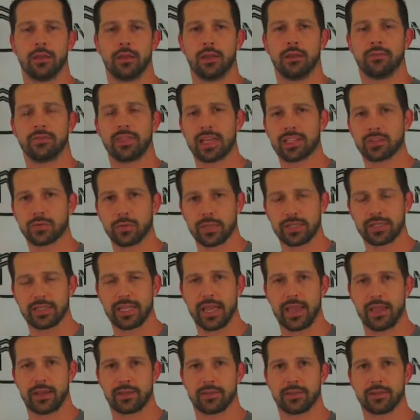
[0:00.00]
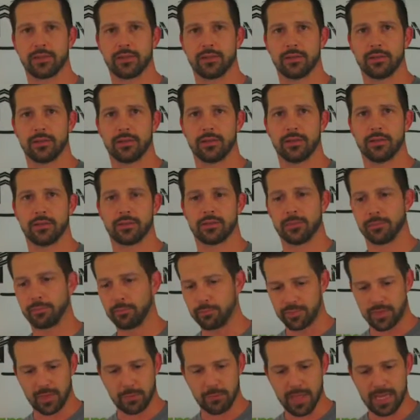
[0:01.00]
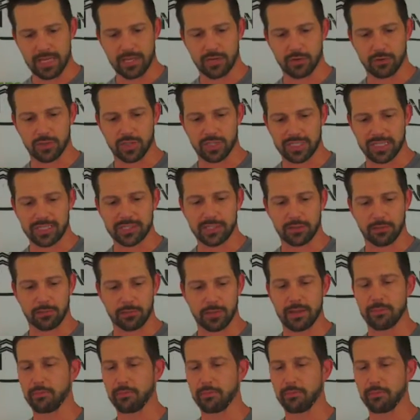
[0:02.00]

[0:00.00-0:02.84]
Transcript: if that's what it takes, to make your system